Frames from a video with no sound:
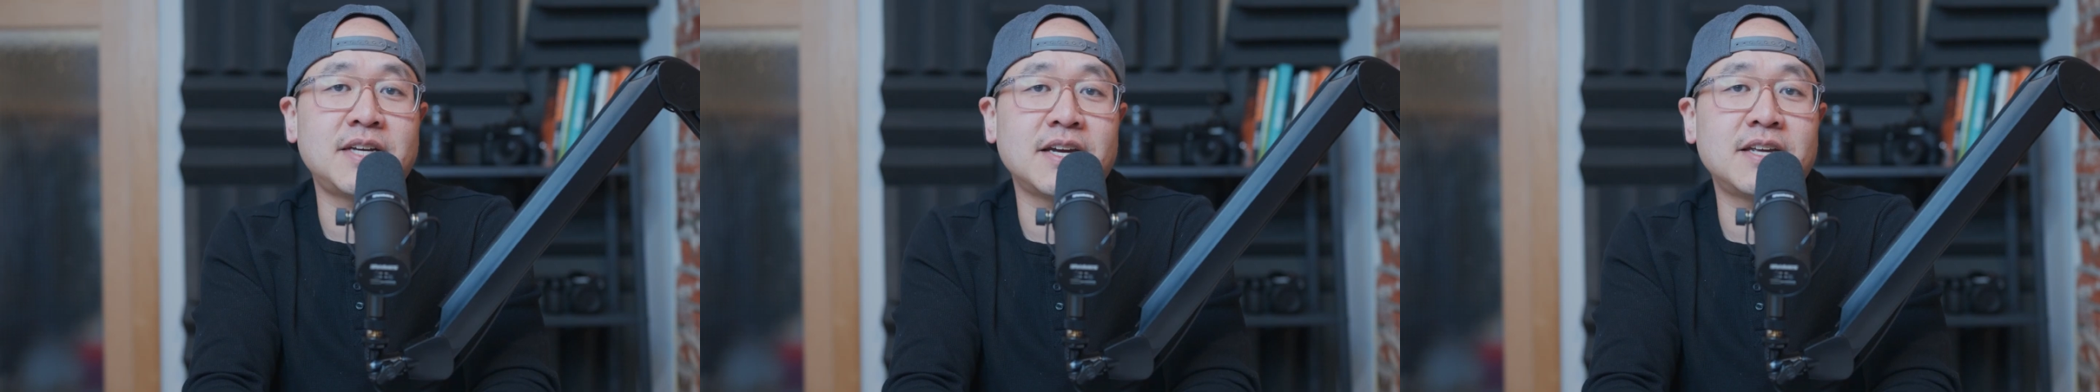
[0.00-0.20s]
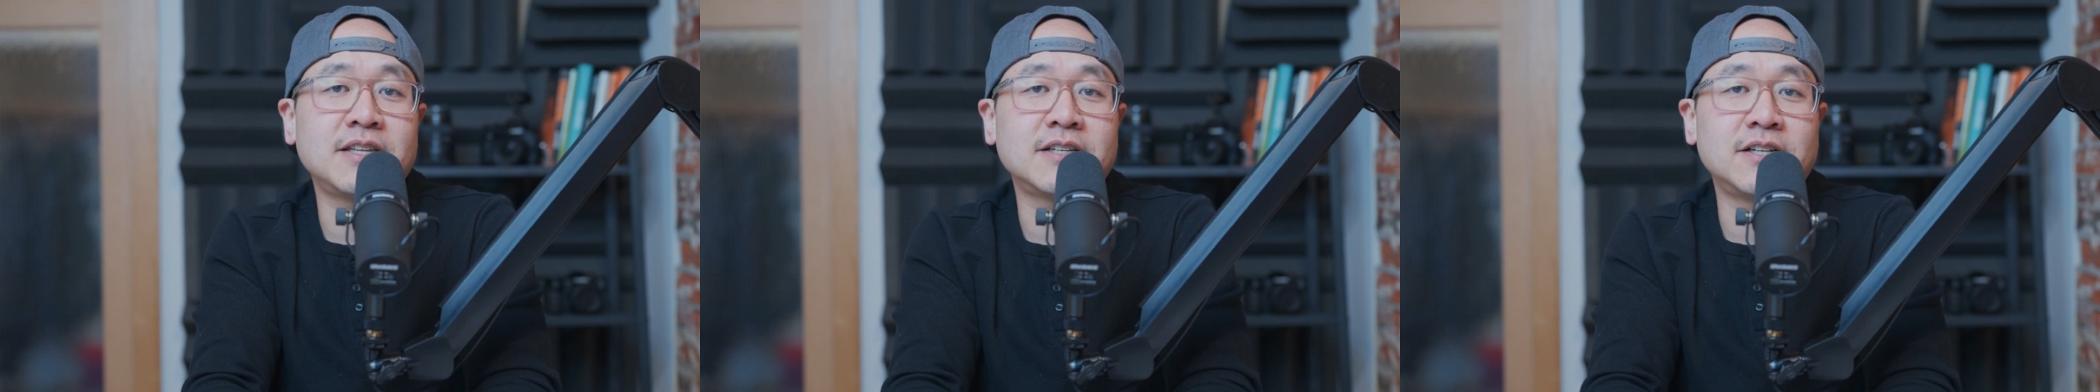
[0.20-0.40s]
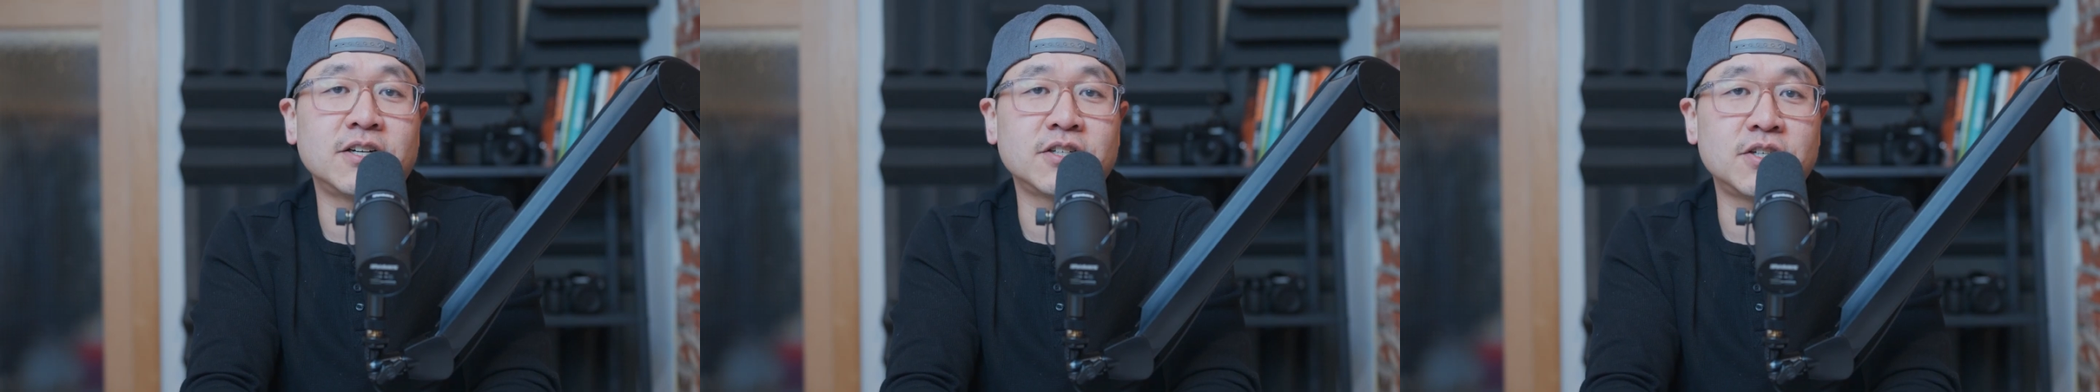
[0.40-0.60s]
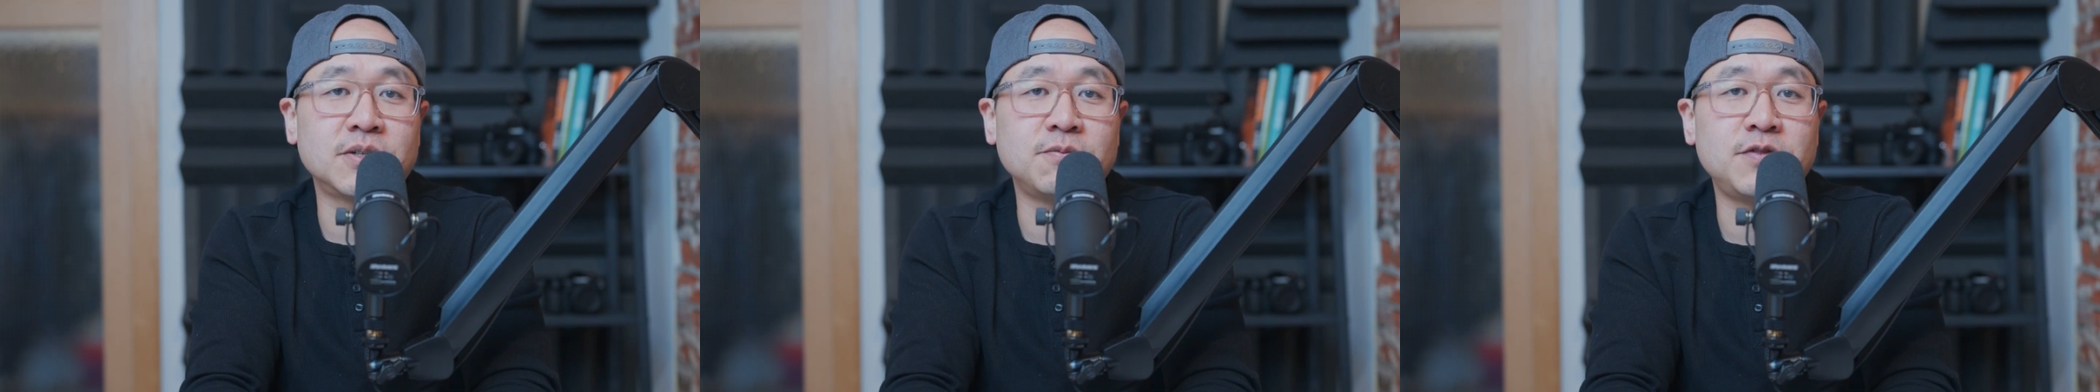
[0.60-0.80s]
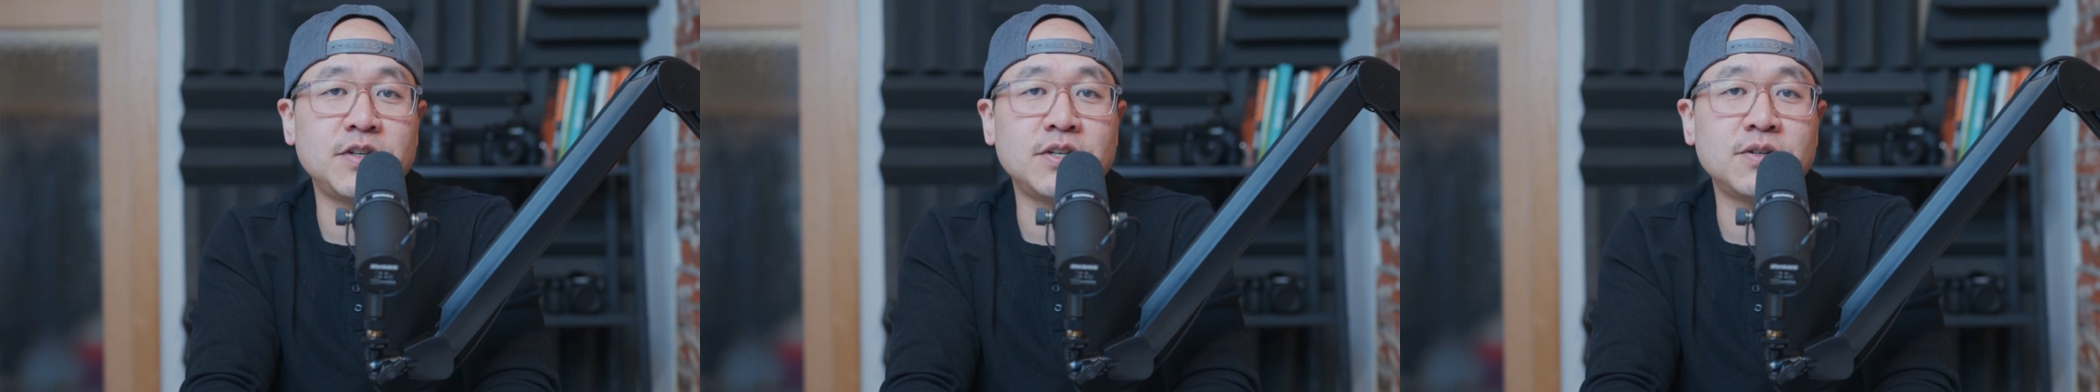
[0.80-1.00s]
taking the
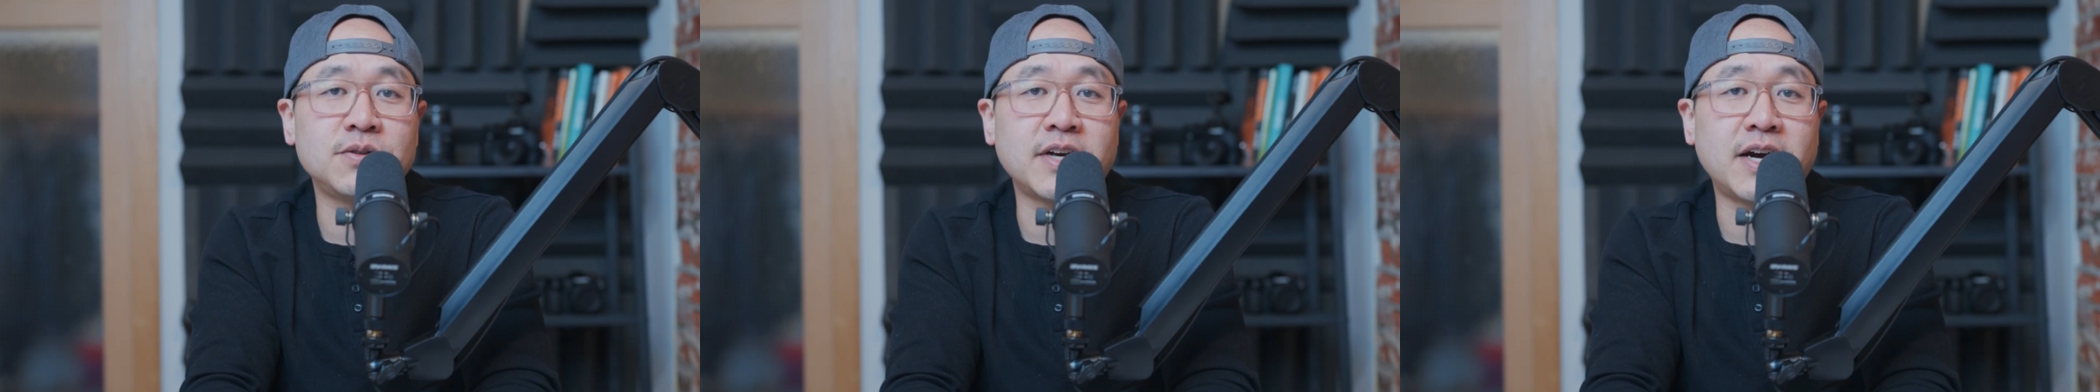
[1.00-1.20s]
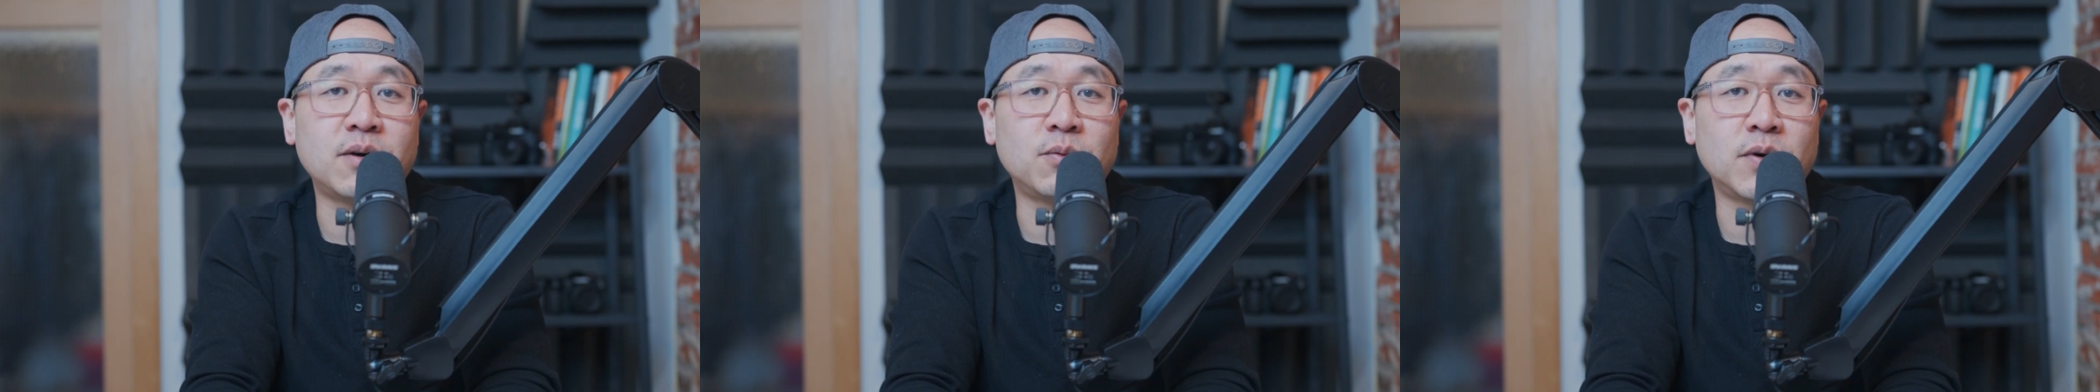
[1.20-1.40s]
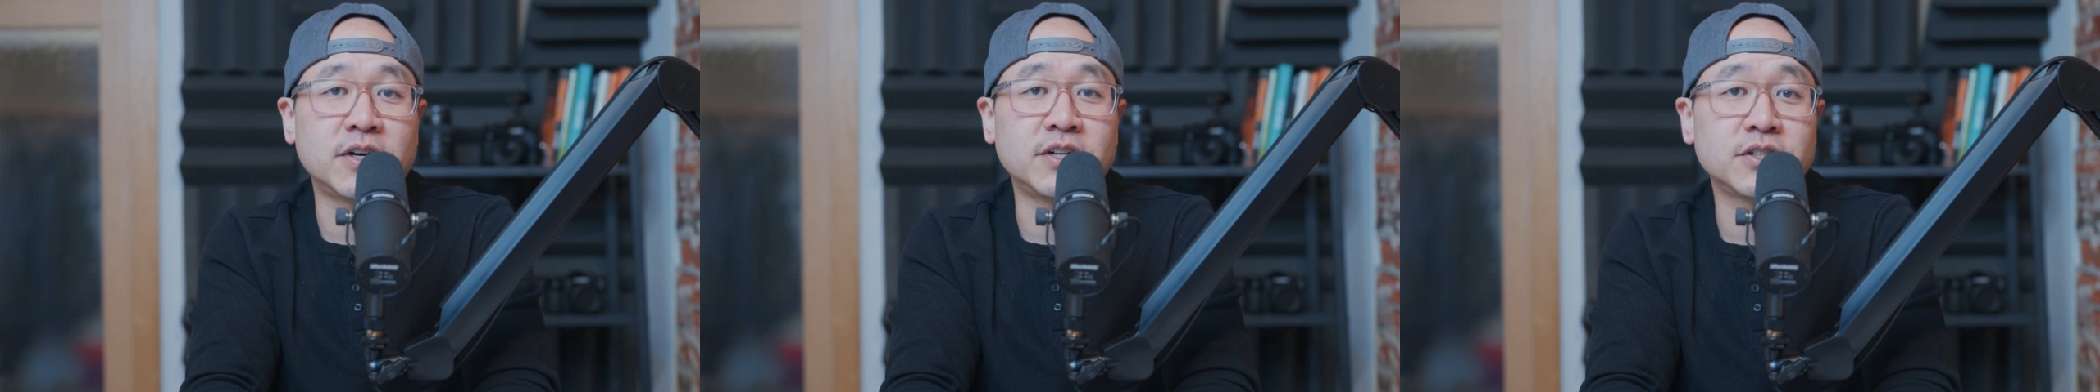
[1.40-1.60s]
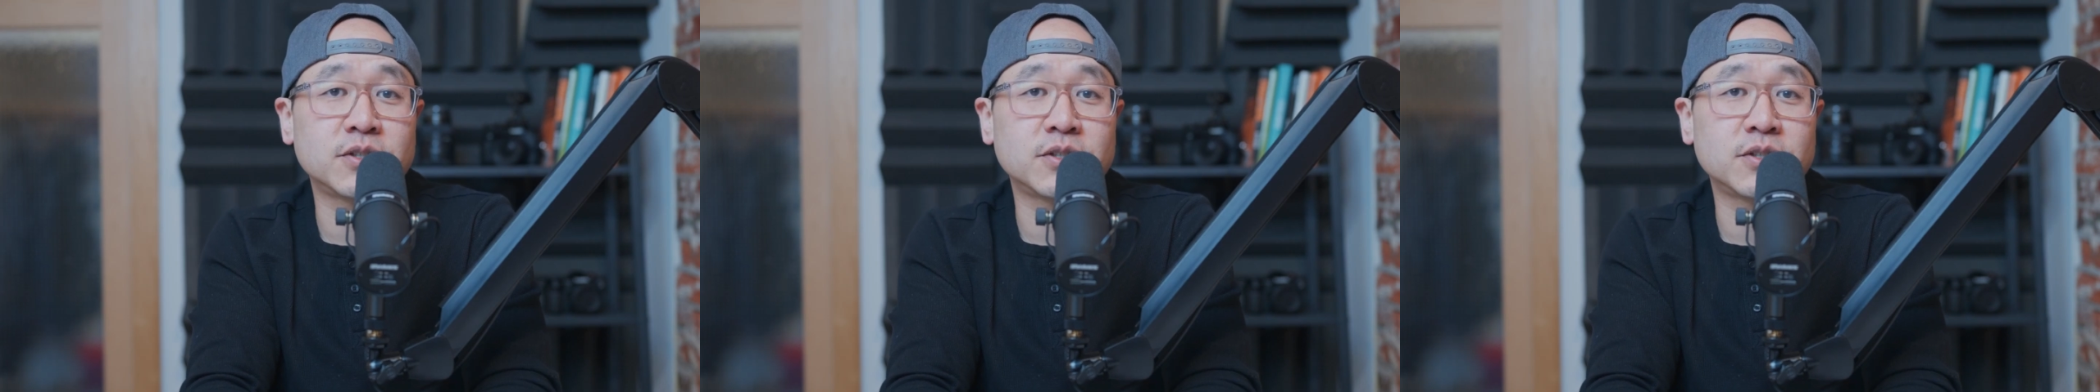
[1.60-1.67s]
long-term view that water